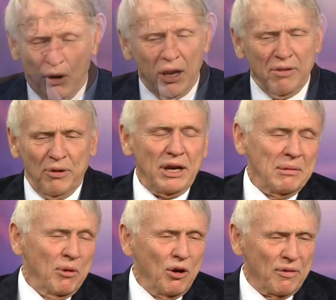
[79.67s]
Well, if we
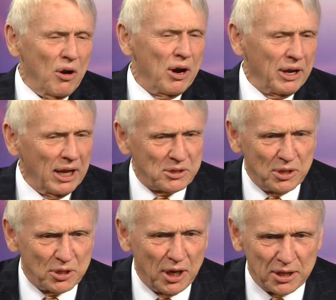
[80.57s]
can move on,
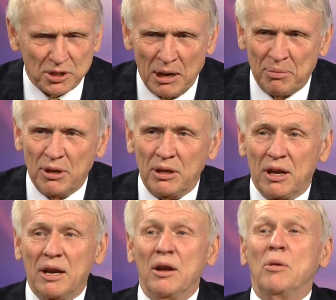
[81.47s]
let's discuss something
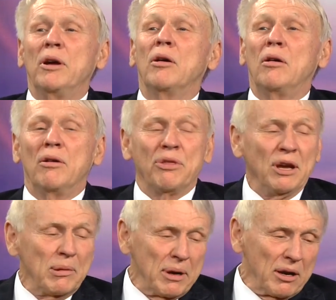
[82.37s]
that I know we all
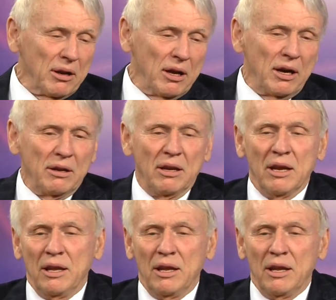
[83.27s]
think about a lot,